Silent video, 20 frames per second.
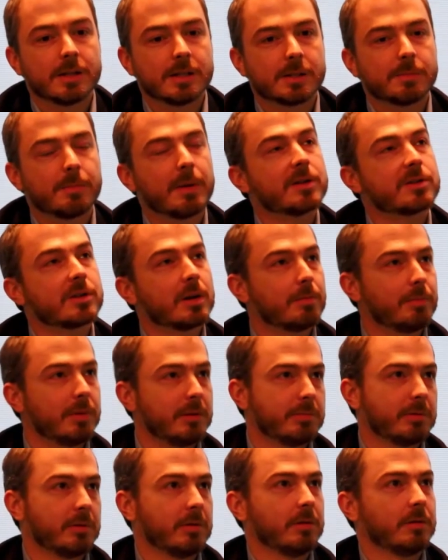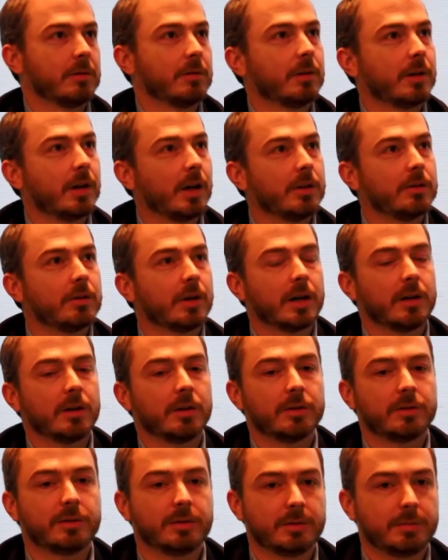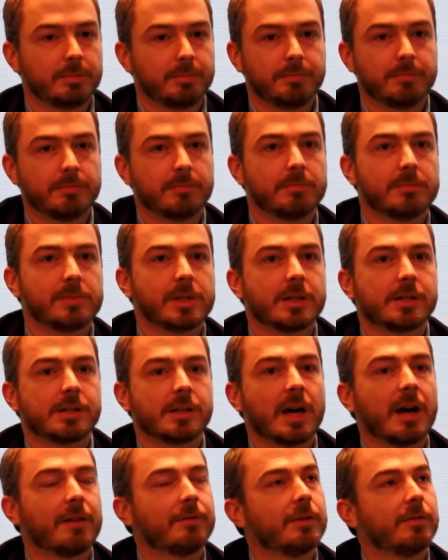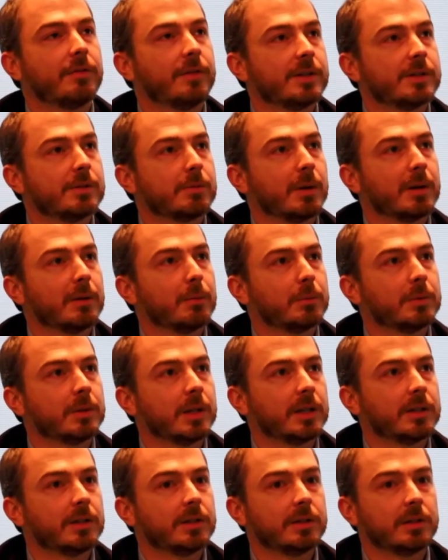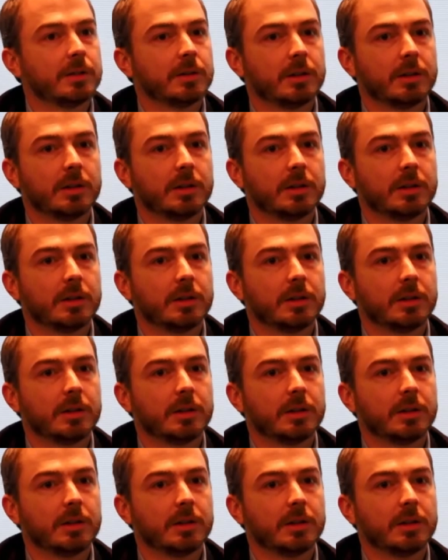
special people. Okay, you cannot just have the first one that